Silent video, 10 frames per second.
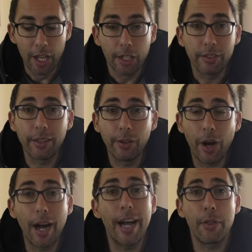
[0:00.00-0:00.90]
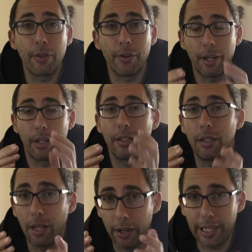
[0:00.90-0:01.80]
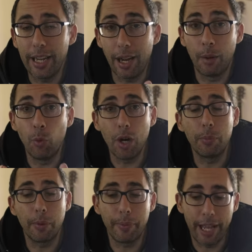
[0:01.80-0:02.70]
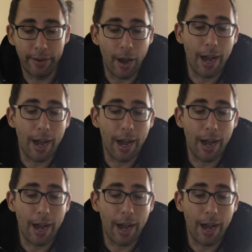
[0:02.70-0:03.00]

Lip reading: So I thought, okay, I'm well prepared.